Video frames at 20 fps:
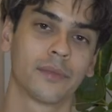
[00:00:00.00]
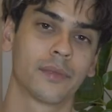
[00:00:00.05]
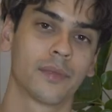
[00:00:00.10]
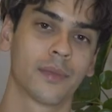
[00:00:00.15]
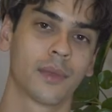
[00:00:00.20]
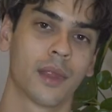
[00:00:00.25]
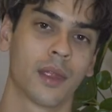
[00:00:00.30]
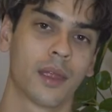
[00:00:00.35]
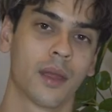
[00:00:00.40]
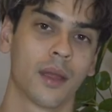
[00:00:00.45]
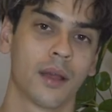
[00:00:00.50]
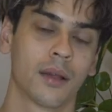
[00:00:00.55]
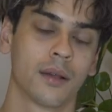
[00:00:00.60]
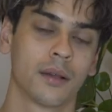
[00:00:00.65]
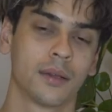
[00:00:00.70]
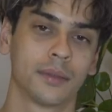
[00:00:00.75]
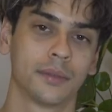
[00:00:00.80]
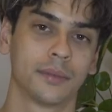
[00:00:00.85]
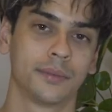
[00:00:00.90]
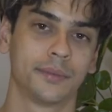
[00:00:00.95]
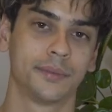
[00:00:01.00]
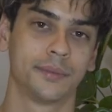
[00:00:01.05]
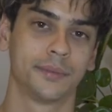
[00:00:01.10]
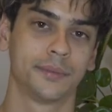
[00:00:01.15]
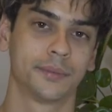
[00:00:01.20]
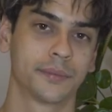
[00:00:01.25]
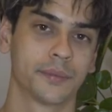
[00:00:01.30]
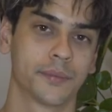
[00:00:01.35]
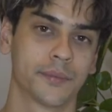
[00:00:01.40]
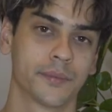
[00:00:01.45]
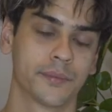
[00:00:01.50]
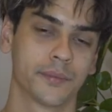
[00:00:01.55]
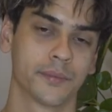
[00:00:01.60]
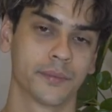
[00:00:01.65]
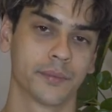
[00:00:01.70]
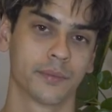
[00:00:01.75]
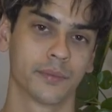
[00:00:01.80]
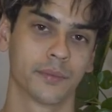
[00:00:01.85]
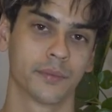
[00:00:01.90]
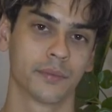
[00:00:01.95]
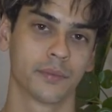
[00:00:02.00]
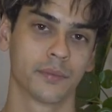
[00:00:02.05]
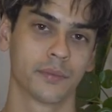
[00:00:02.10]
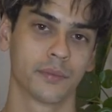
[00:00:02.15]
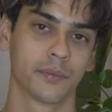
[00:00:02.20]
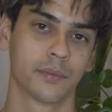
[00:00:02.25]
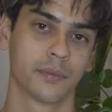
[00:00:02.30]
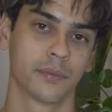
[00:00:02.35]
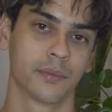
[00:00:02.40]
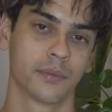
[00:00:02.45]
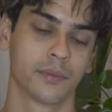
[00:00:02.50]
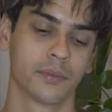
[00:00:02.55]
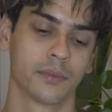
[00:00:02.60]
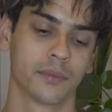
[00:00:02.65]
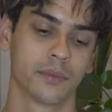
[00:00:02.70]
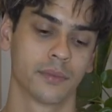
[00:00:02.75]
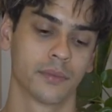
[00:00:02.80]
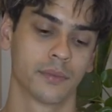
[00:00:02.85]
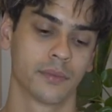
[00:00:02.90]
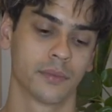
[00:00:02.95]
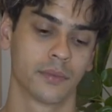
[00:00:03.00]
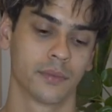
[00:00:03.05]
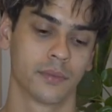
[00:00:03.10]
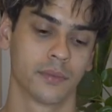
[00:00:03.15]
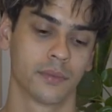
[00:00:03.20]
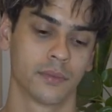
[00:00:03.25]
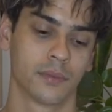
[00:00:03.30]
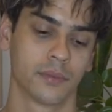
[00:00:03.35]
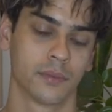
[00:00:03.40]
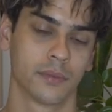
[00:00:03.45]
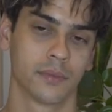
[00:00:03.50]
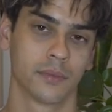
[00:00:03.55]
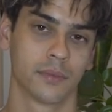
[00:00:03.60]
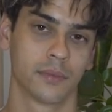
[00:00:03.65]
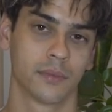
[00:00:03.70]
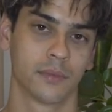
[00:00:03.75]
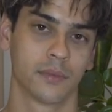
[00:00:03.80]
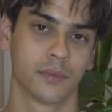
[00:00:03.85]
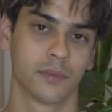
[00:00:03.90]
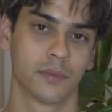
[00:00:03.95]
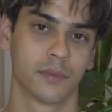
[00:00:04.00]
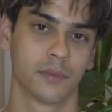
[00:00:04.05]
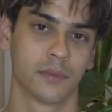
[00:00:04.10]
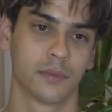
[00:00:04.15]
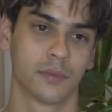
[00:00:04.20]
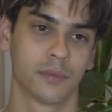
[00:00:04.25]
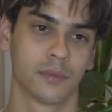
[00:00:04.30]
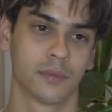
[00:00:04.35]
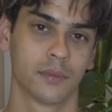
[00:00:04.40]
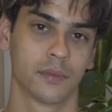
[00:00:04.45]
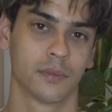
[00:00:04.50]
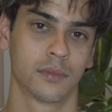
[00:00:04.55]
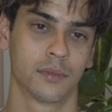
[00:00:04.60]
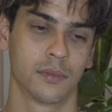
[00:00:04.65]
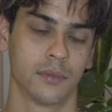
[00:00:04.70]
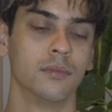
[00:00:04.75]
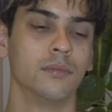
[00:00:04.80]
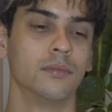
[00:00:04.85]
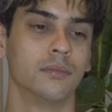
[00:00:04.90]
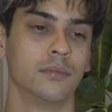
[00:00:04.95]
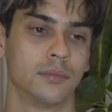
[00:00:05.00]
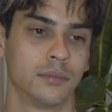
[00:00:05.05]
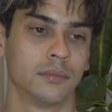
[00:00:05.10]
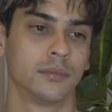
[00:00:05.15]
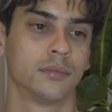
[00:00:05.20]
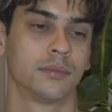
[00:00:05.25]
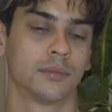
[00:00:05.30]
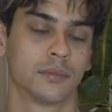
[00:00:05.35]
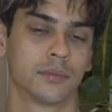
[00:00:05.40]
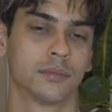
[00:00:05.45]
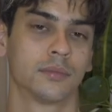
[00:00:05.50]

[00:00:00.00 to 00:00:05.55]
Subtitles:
No words are spoken by the person on screen.